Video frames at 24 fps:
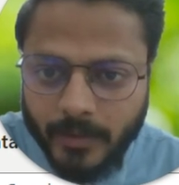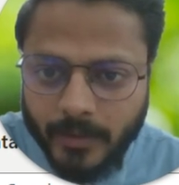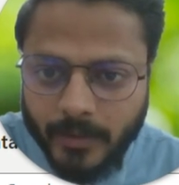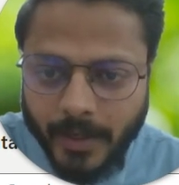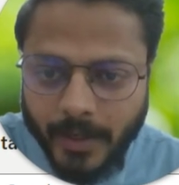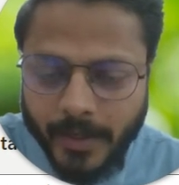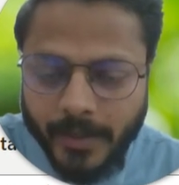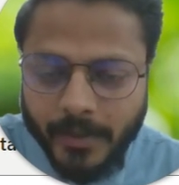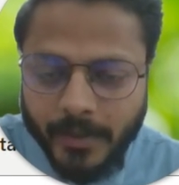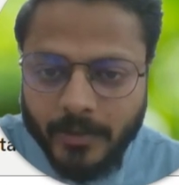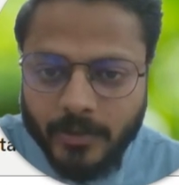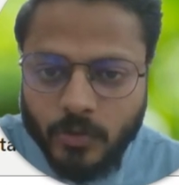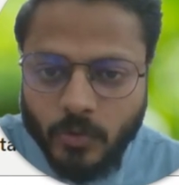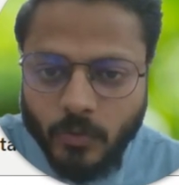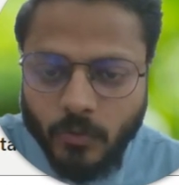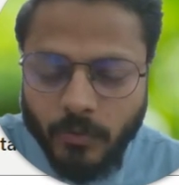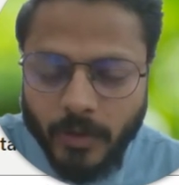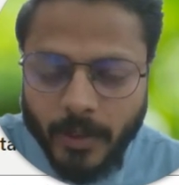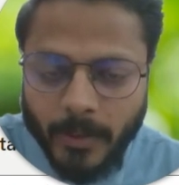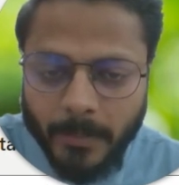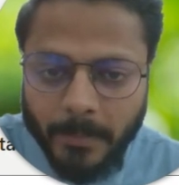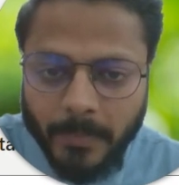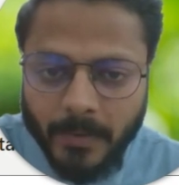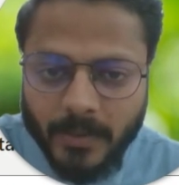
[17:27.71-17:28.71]
right? So
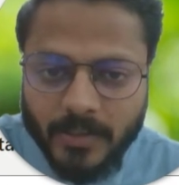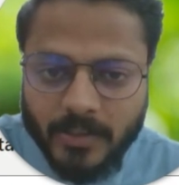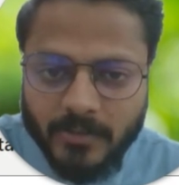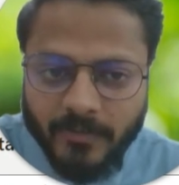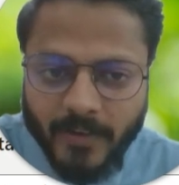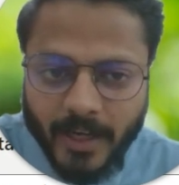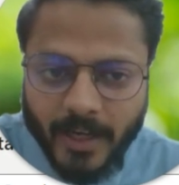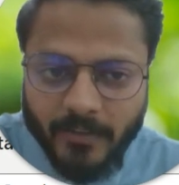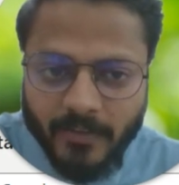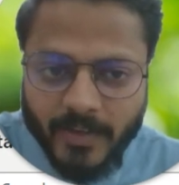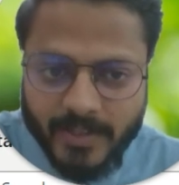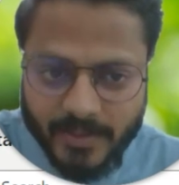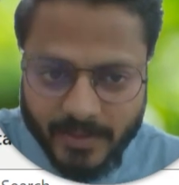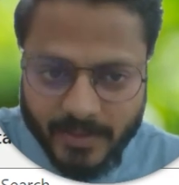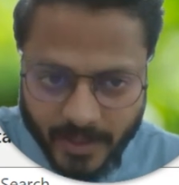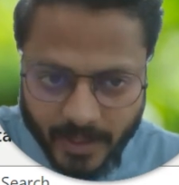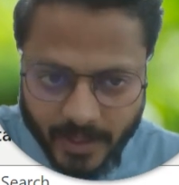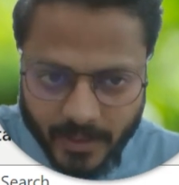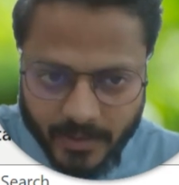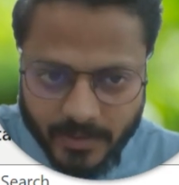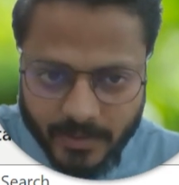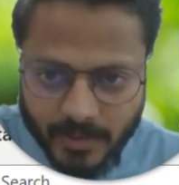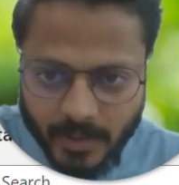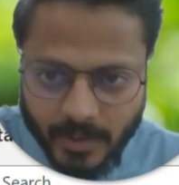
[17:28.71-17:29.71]
1 plus 5 is
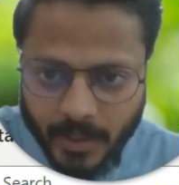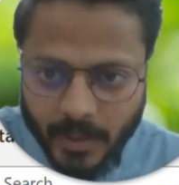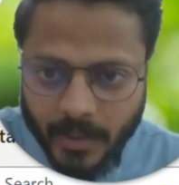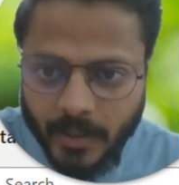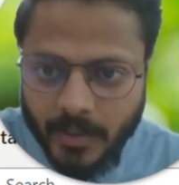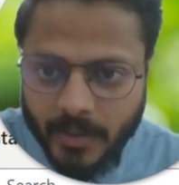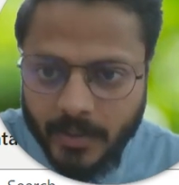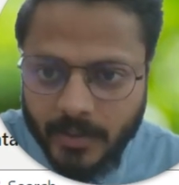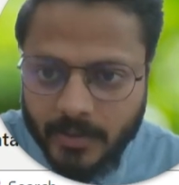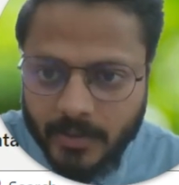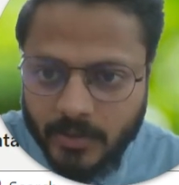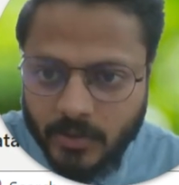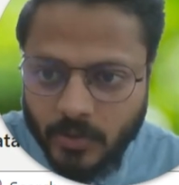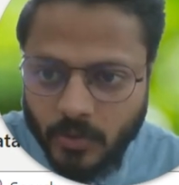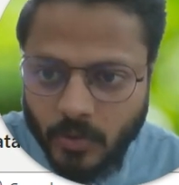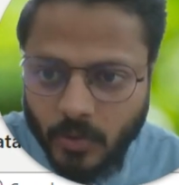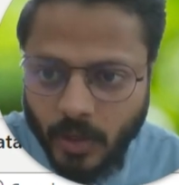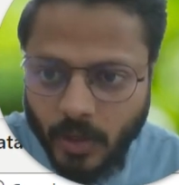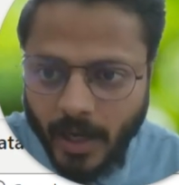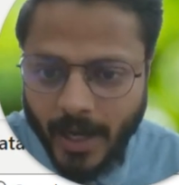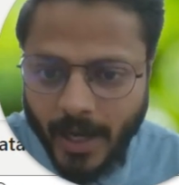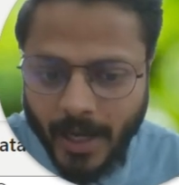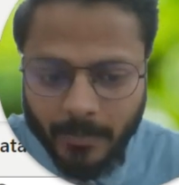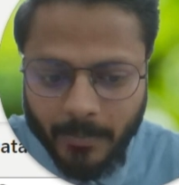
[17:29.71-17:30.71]
6.
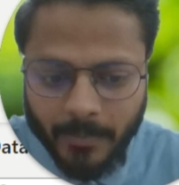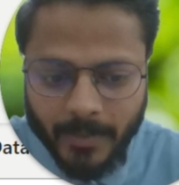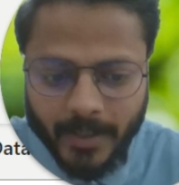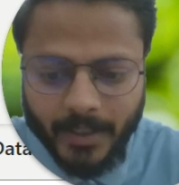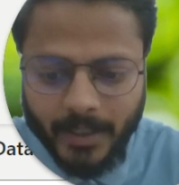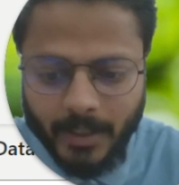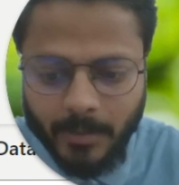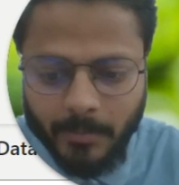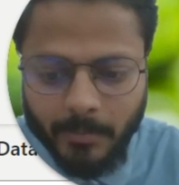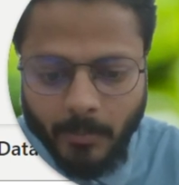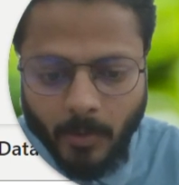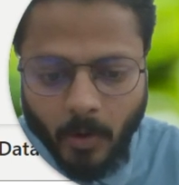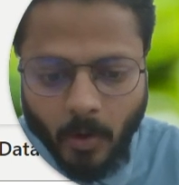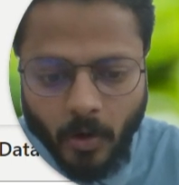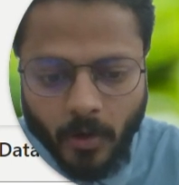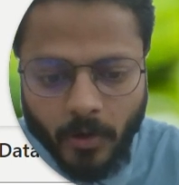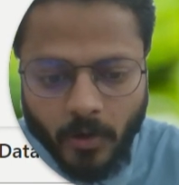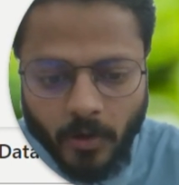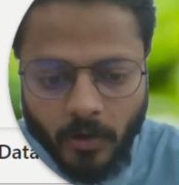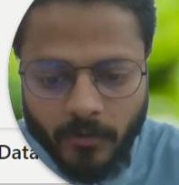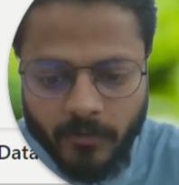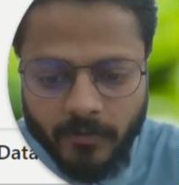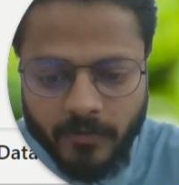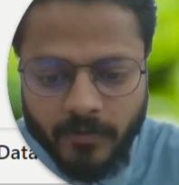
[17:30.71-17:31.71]
So I am getting mod
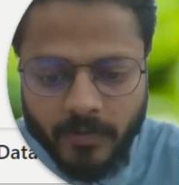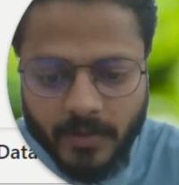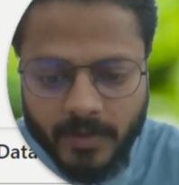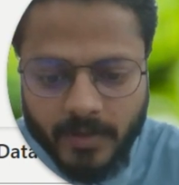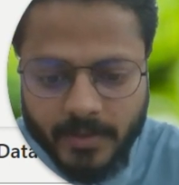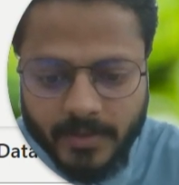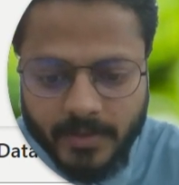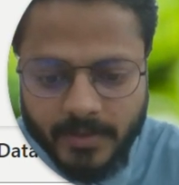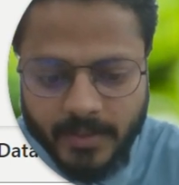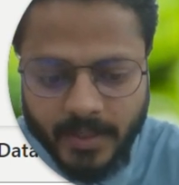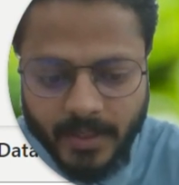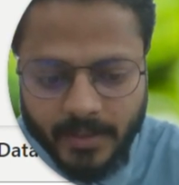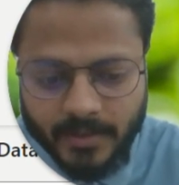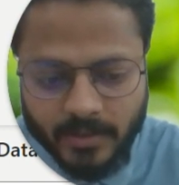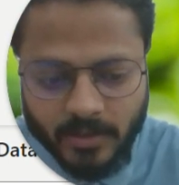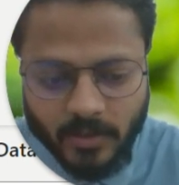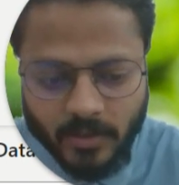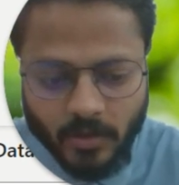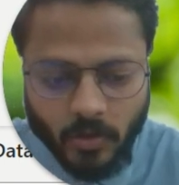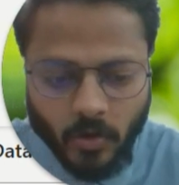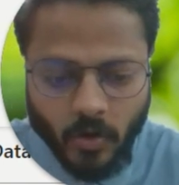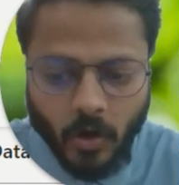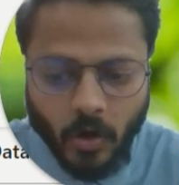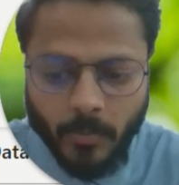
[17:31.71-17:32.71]
of 6
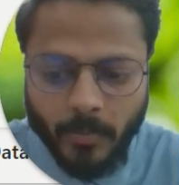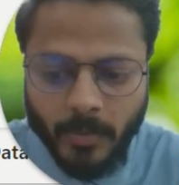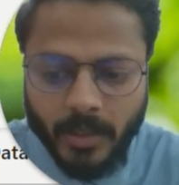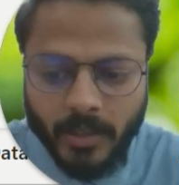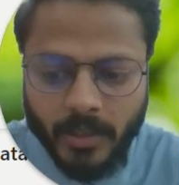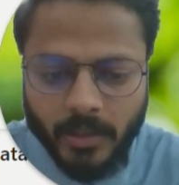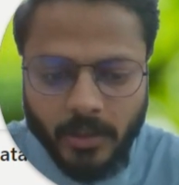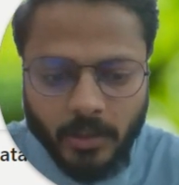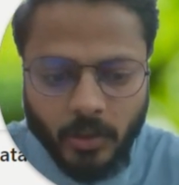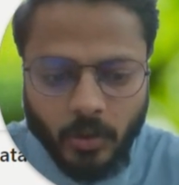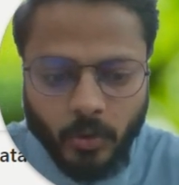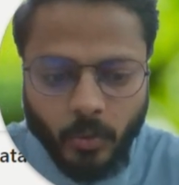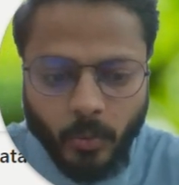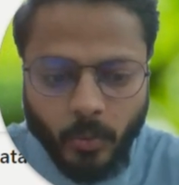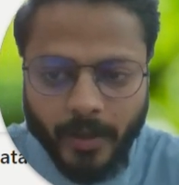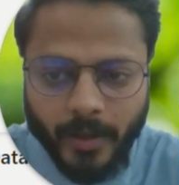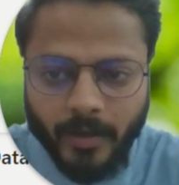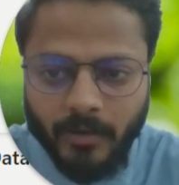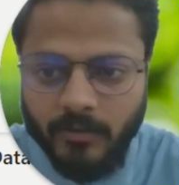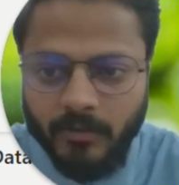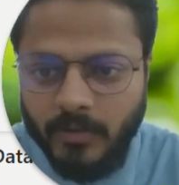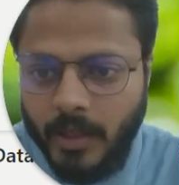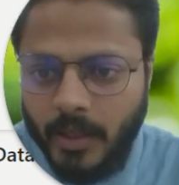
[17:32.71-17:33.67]
comma 12.